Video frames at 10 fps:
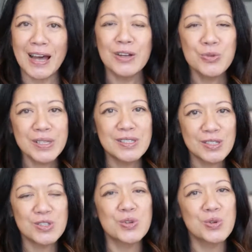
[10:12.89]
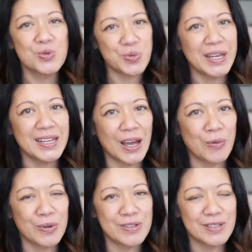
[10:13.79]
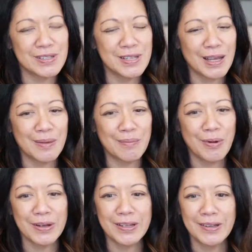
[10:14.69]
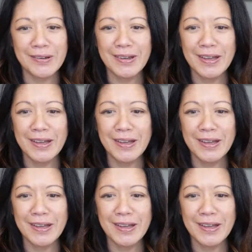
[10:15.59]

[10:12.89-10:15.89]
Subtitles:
How do we disagree now, which is the second part here?